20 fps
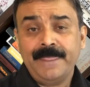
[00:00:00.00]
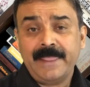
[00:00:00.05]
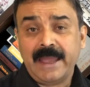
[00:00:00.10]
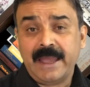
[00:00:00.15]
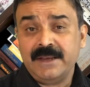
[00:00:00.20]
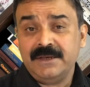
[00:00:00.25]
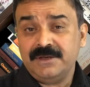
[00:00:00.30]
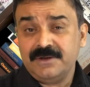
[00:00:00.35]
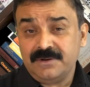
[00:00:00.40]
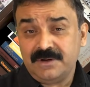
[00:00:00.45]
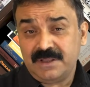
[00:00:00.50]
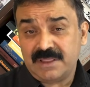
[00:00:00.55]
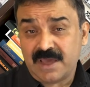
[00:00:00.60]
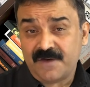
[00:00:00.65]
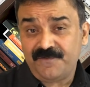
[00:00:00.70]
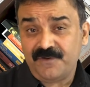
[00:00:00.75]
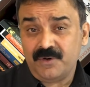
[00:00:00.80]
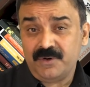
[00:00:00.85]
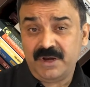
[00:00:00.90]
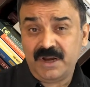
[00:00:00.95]
And you
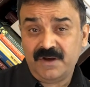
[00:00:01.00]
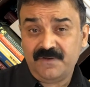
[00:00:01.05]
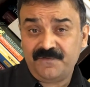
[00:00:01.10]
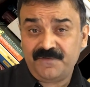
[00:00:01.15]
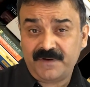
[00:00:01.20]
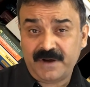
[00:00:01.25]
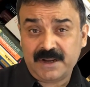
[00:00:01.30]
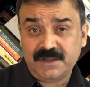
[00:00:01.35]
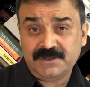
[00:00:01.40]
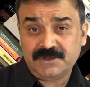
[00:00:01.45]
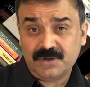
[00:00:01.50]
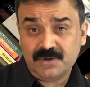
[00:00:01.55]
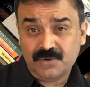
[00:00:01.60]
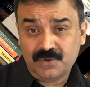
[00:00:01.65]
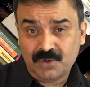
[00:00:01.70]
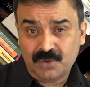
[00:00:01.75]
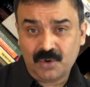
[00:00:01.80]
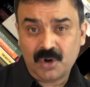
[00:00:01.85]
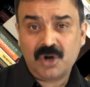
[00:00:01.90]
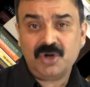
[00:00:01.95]
therefore need friends who
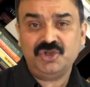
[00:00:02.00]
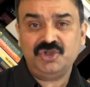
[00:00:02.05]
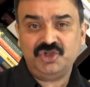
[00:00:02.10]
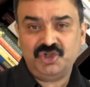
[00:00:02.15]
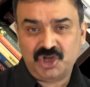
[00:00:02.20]
do not